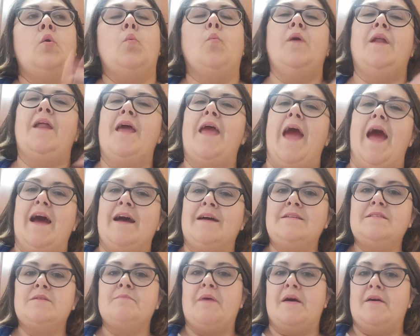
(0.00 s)
when I
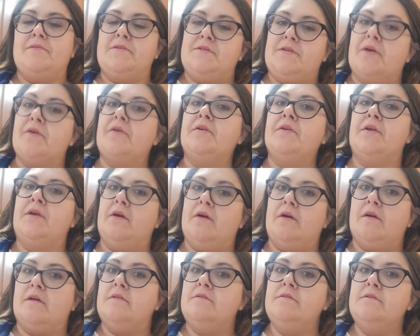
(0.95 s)
asked about certain
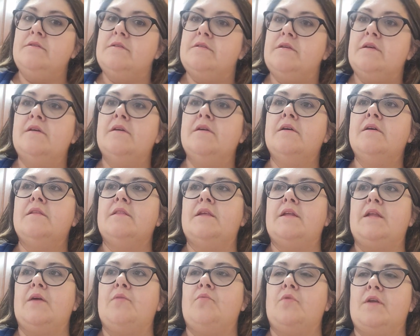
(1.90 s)
yarns,
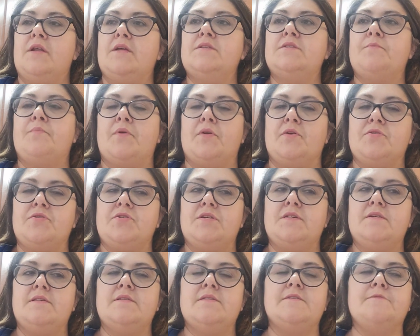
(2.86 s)
that I wanted to
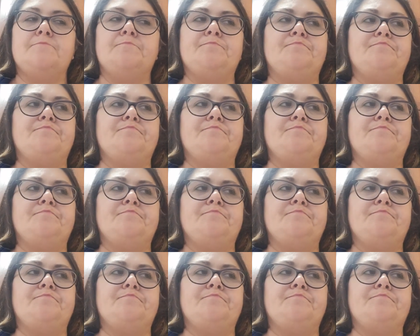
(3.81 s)
purchase,